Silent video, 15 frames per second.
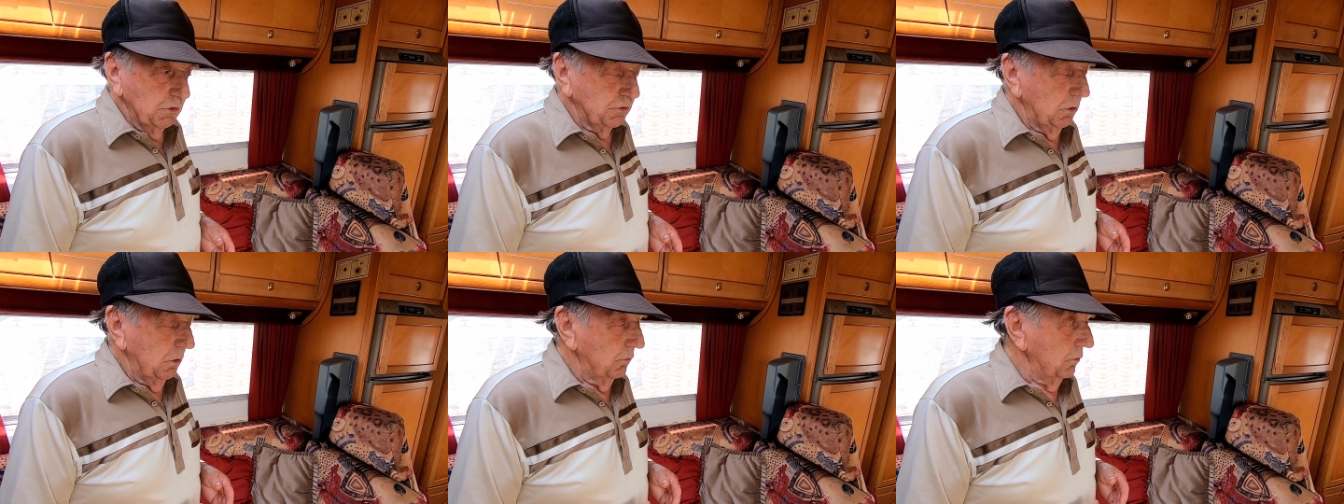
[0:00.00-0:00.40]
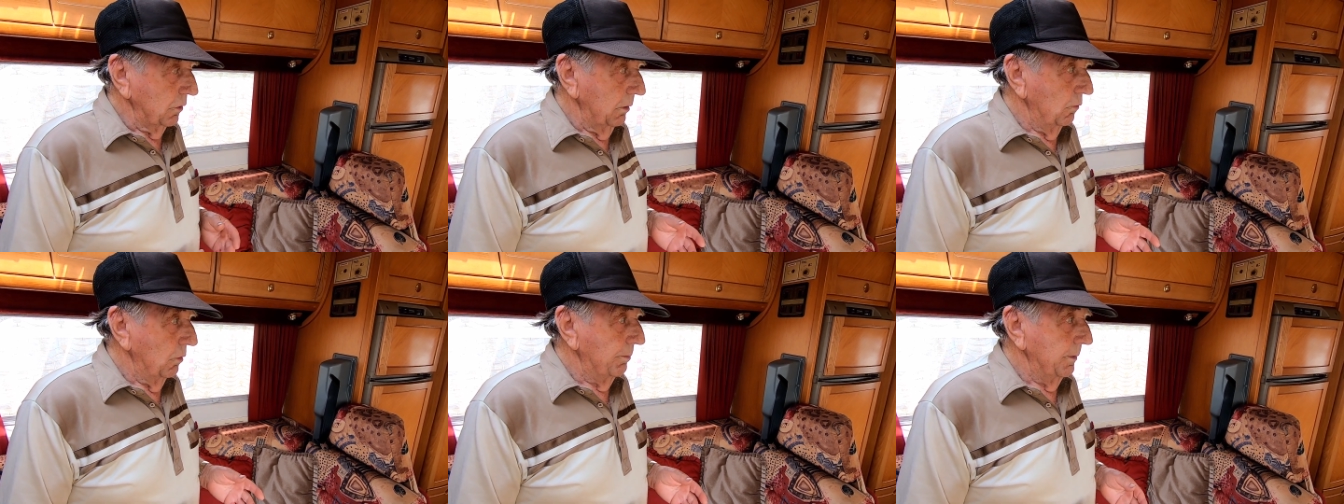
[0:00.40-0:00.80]
So I
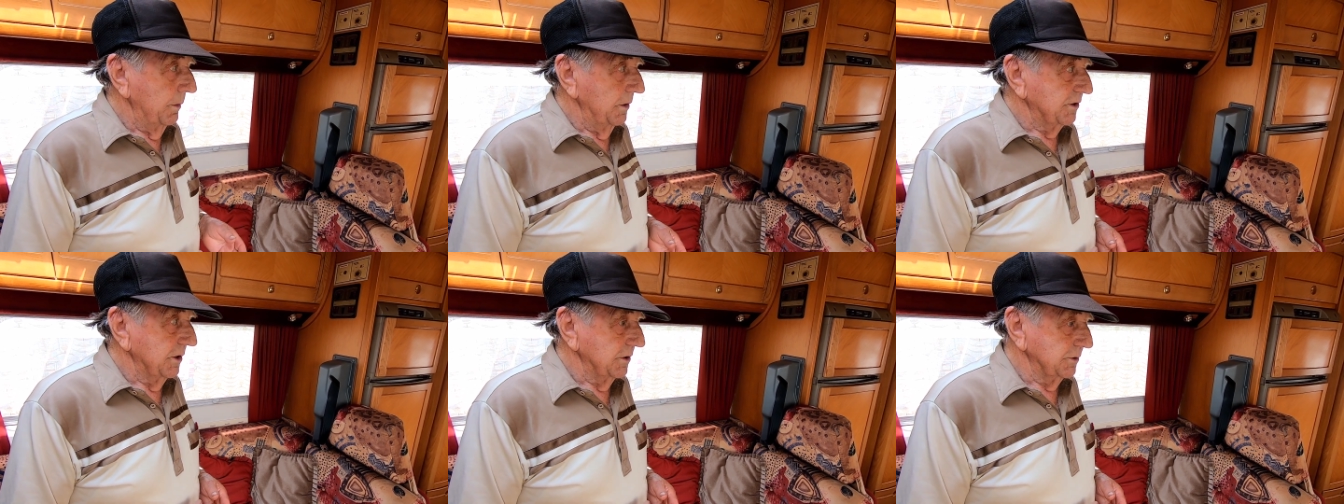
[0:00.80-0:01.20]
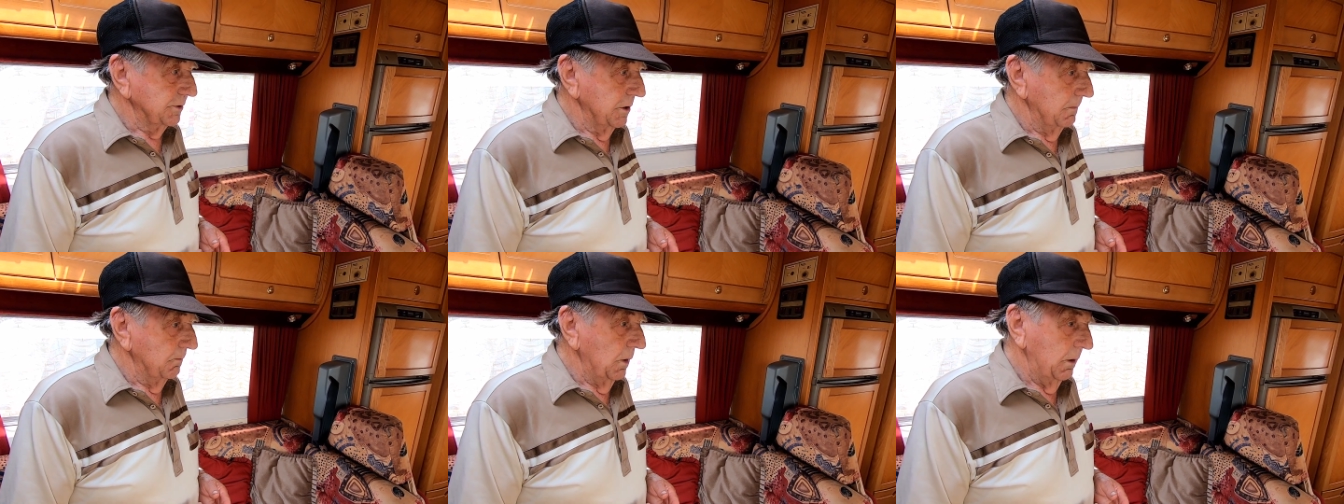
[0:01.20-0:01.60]
rung him up and he says,
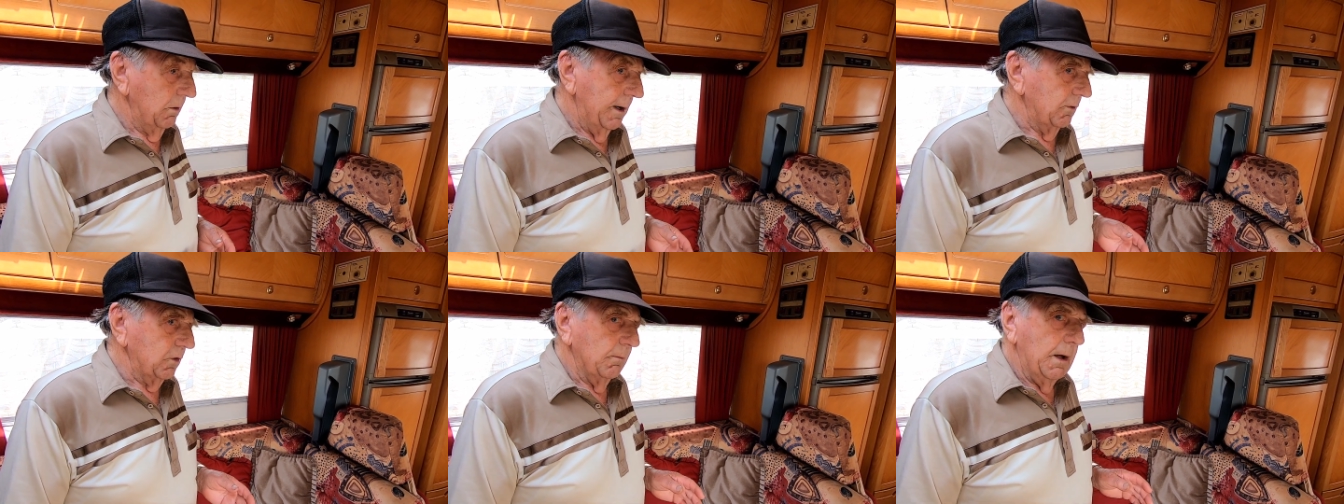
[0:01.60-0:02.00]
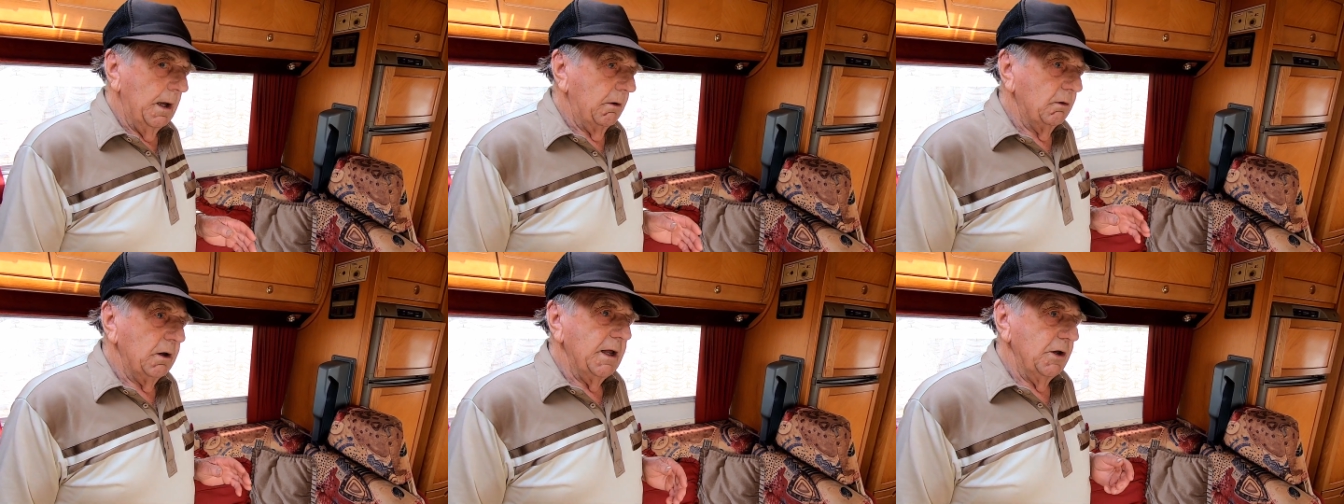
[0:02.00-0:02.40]
uh, well, you're out of
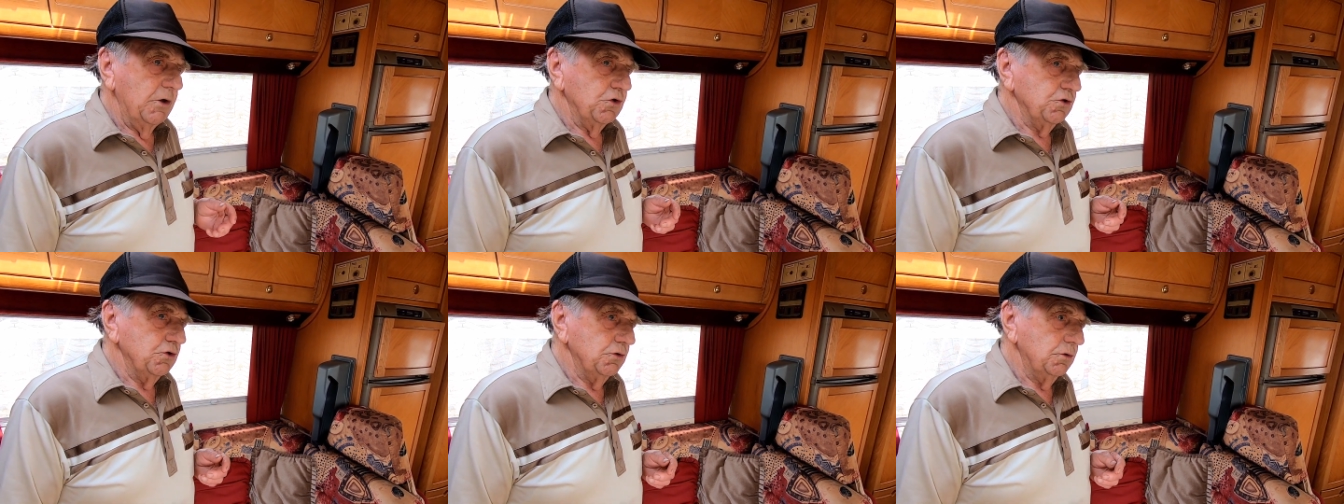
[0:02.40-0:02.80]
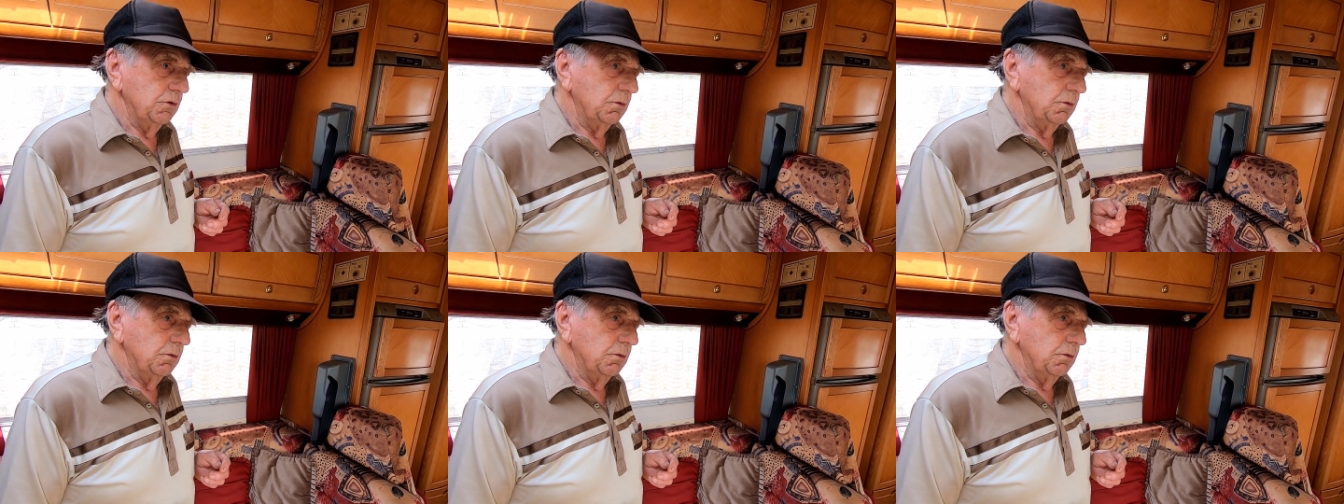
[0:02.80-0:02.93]
my range.